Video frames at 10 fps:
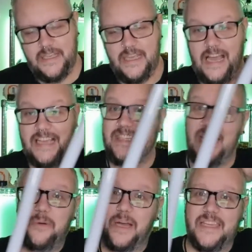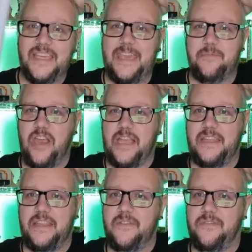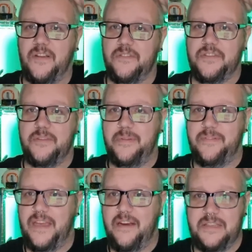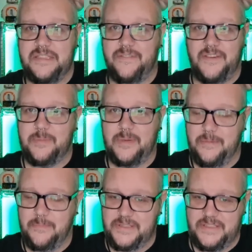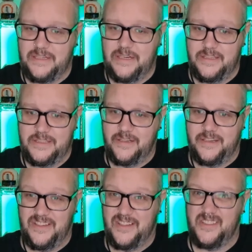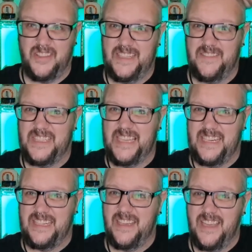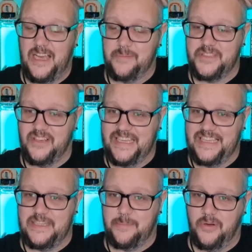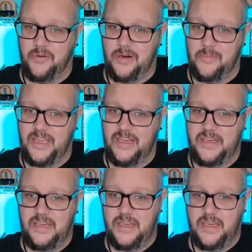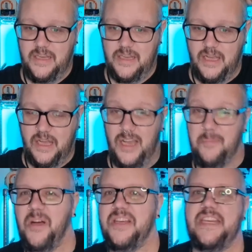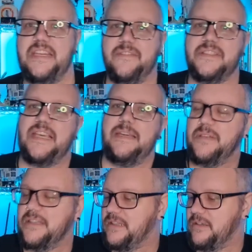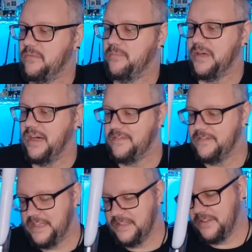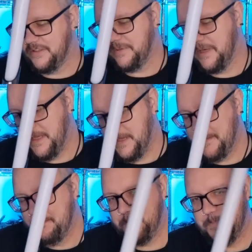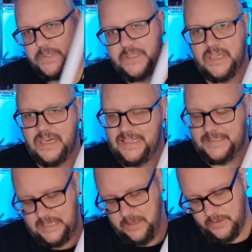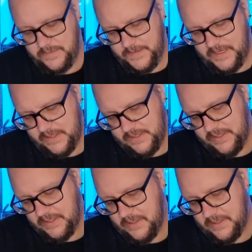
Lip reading: It's the only way I can keep track of the fonts, to be fair, is if I split them by light side and dark side. And even then, I'm starting to get to the point where I'm like, I might need another saber to put other things on. So let's see who's first.